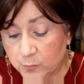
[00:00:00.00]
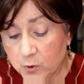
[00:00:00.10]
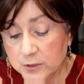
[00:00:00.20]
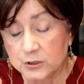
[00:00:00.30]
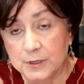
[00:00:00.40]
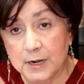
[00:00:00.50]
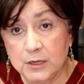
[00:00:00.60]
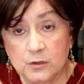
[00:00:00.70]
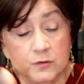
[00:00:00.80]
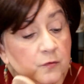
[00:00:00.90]
brush that I
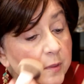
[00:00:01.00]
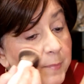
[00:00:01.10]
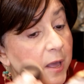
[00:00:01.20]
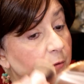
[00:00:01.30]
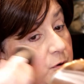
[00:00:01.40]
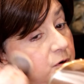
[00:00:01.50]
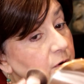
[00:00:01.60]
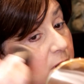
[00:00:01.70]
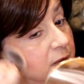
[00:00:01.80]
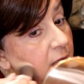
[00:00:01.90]
use for the powder
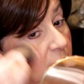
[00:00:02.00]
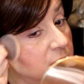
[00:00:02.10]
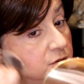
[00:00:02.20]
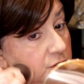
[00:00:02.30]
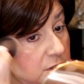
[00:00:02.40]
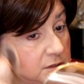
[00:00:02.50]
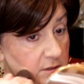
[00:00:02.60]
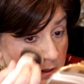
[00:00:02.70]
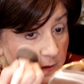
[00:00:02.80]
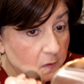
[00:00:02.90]
and kind of
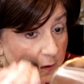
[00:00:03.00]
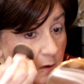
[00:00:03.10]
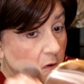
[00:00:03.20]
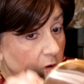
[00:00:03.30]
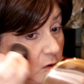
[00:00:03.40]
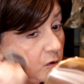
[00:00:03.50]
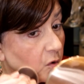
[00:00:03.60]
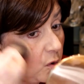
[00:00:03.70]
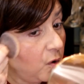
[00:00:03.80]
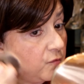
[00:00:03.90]
just
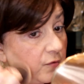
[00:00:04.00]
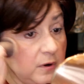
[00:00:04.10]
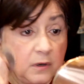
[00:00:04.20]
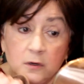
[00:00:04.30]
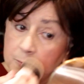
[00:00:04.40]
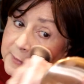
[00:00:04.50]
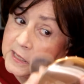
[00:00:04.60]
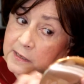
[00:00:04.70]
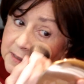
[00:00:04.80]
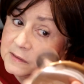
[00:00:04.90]
go over a little
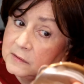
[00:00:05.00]
bit.